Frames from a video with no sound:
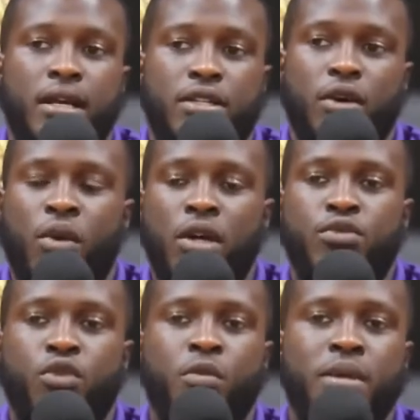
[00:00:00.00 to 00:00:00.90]
So
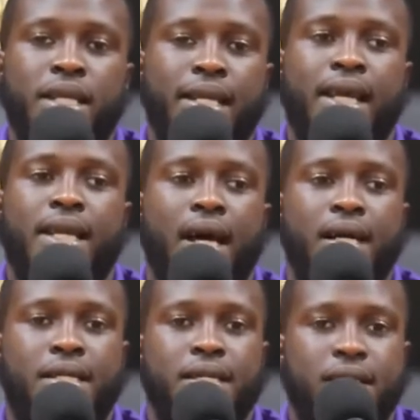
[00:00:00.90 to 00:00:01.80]
once Reuben did that
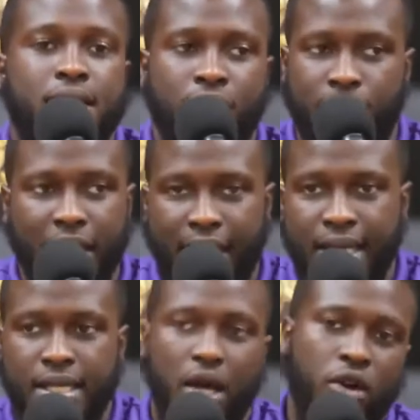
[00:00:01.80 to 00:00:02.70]
nonsense, it would be
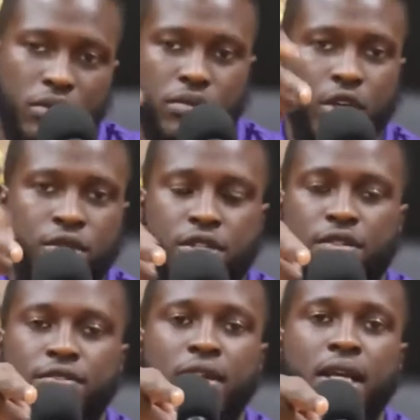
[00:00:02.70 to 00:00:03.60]
easy. Oh,
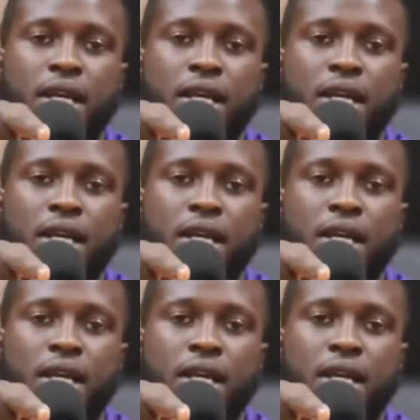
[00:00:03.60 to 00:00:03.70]
Joseph.